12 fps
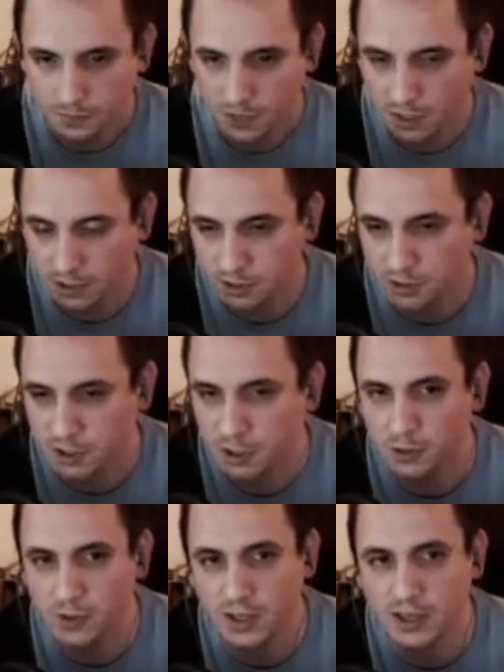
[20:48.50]
Conjurer's
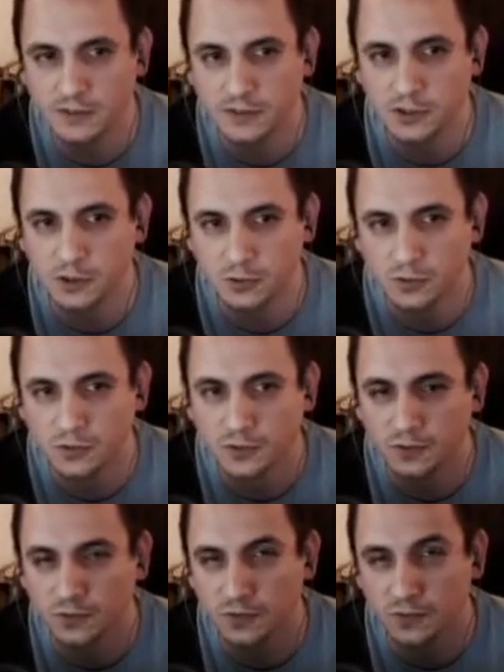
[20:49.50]
Coat gives you
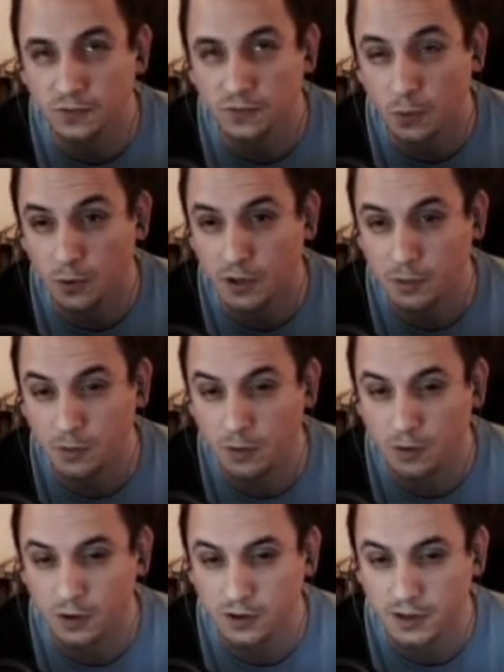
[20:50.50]
40
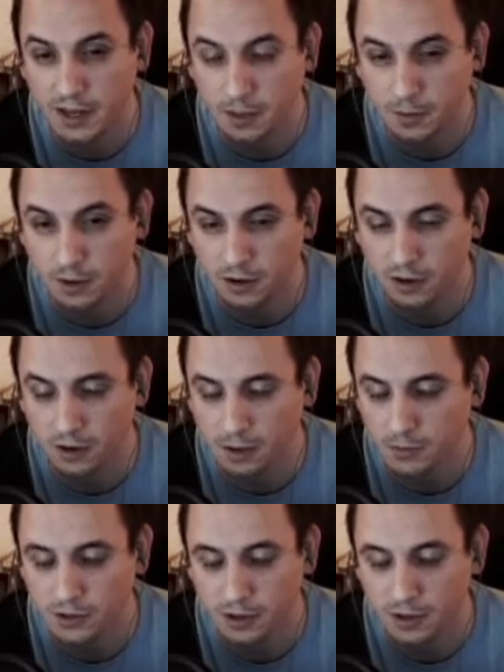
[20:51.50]
more damage, or
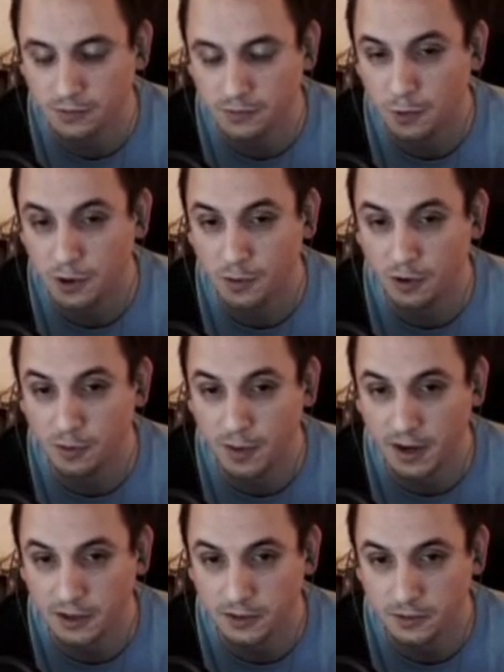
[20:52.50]
I'm sorry, 40 more
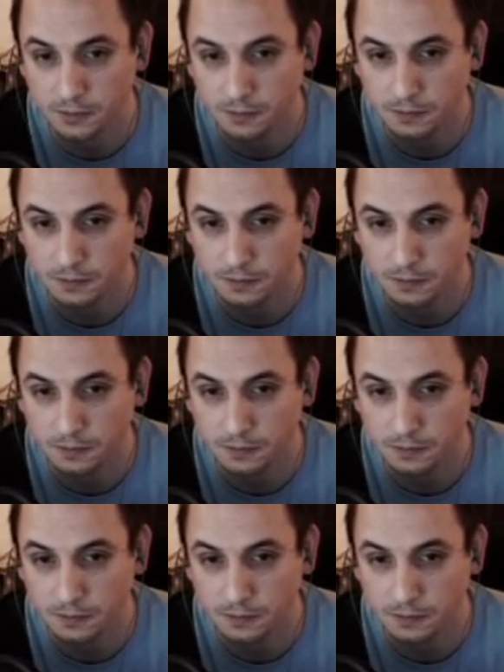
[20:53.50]
mana